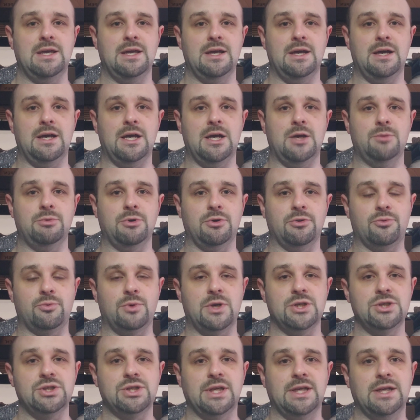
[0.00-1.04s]
both
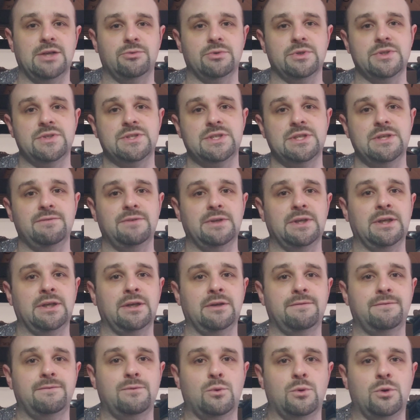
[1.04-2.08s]
rushing and
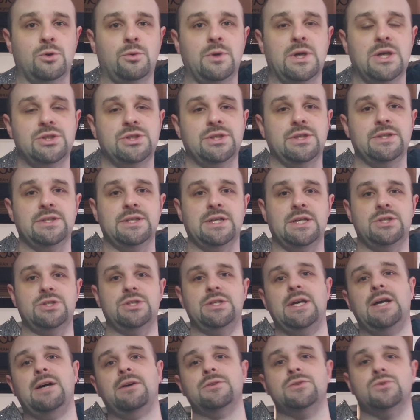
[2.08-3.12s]
receiving. 4 rushing
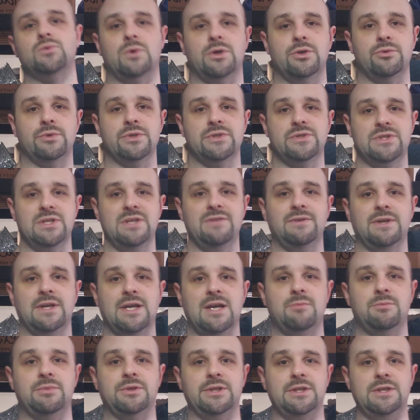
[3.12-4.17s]
touchdowns, 1 receiving,
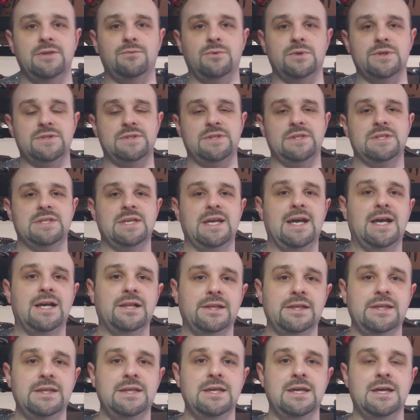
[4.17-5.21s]
I believe, was the
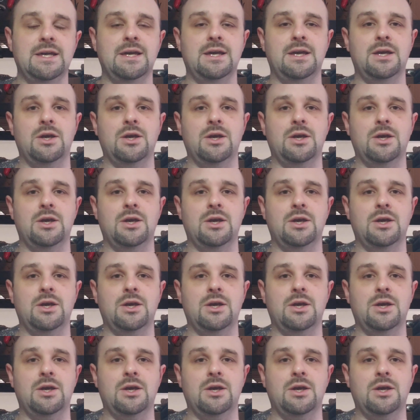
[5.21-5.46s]
tally.